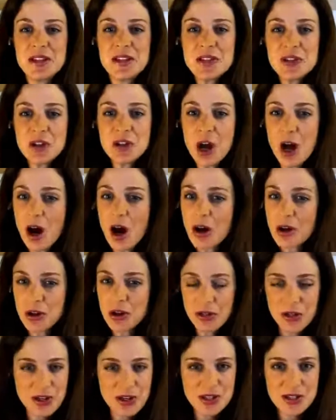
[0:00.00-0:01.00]
these are all
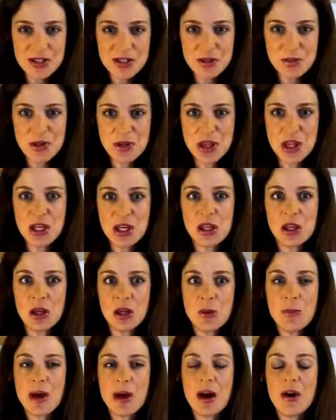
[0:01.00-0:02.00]
good things to be
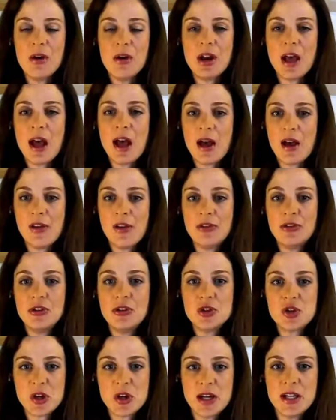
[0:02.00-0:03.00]
thinking about as
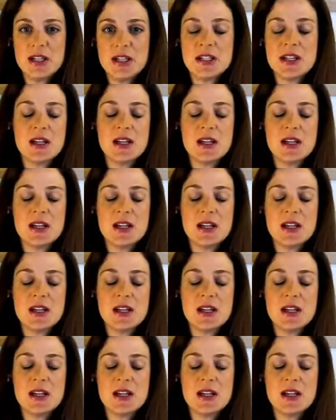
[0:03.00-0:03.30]
you're trying